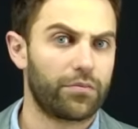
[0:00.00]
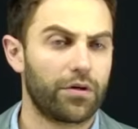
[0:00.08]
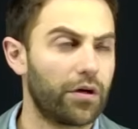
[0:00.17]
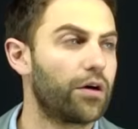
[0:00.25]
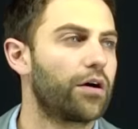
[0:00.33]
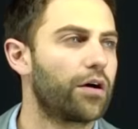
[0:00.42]

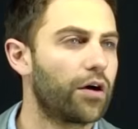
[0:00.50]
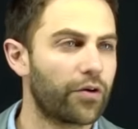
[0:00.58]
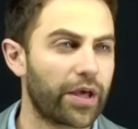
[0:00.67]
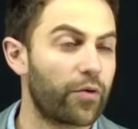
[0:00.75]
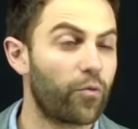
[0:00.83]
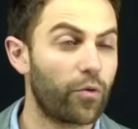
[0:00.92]
Uh,
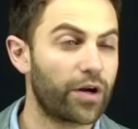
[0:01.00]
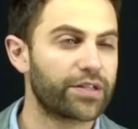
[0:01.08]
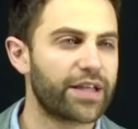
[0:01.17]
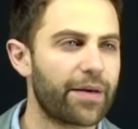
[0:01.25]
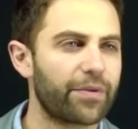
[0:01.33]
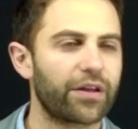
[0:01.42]
okay, what does
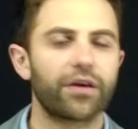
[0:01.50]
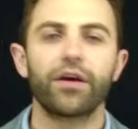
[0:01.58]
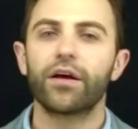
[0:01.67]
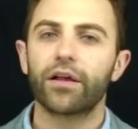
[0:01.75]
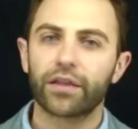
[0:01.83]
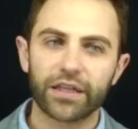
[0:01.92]
that mean?
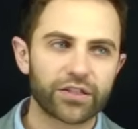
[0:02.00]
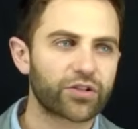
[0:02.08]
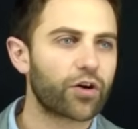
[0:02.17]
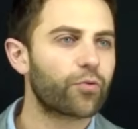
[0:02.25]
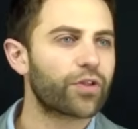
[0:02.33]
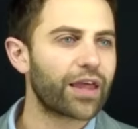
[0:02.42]
Let's
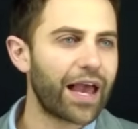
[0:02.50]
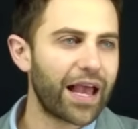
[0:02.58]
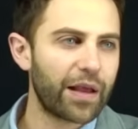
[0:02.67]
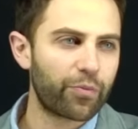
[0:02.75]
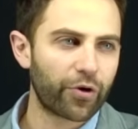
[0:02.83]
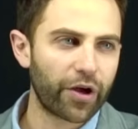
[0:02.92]
start with
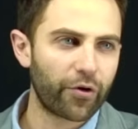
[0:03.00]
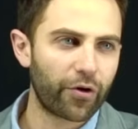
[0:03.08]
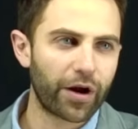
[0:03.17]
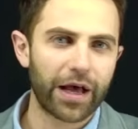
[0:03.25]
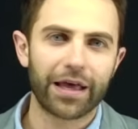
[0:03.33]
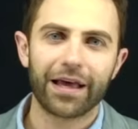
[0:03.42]
a
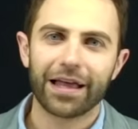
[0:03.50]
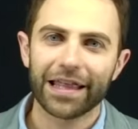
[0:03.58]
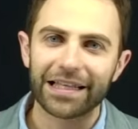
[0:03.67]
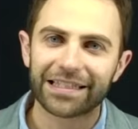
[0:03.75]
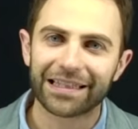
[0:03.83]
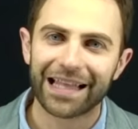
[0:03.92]
priori.
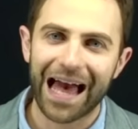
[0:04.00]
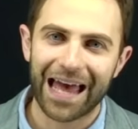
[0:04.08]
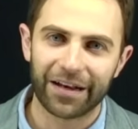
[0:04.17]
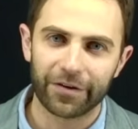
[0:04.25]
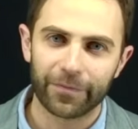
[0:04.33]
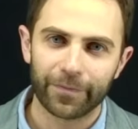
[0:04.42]
That's
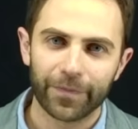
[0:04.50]
Latin.